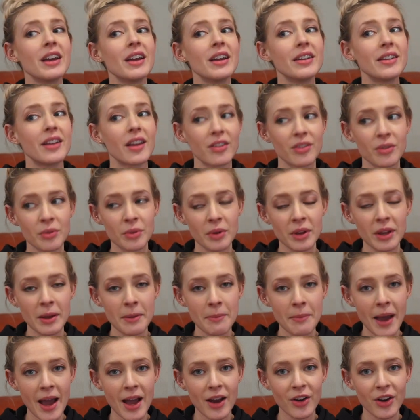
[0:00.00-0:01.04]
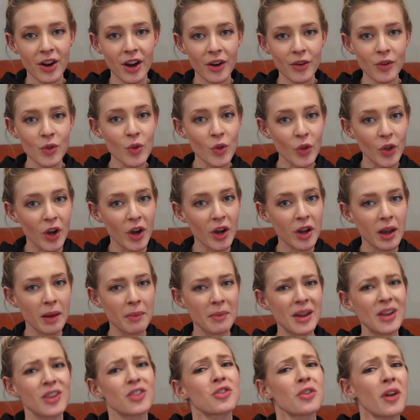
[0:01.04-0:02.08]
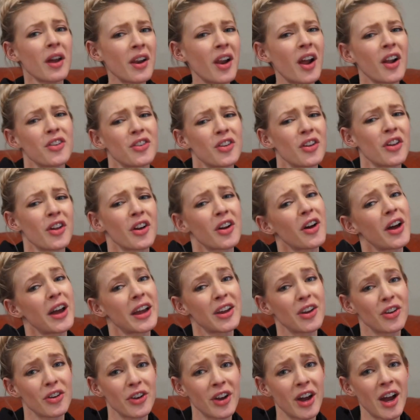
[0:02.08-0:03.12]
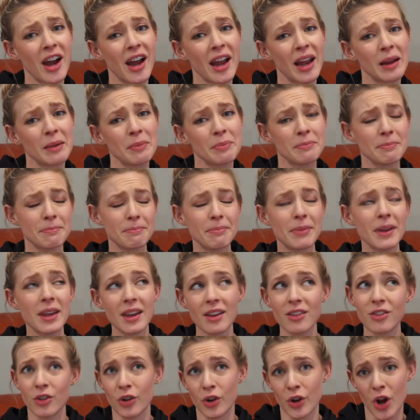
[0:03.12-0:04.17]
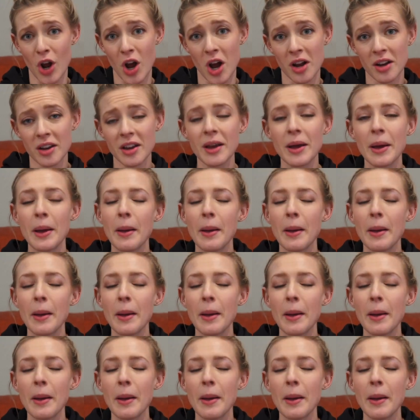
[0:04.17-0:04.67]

Doesn't really matter how you look. I mean, try not to look like you're dying because you're not,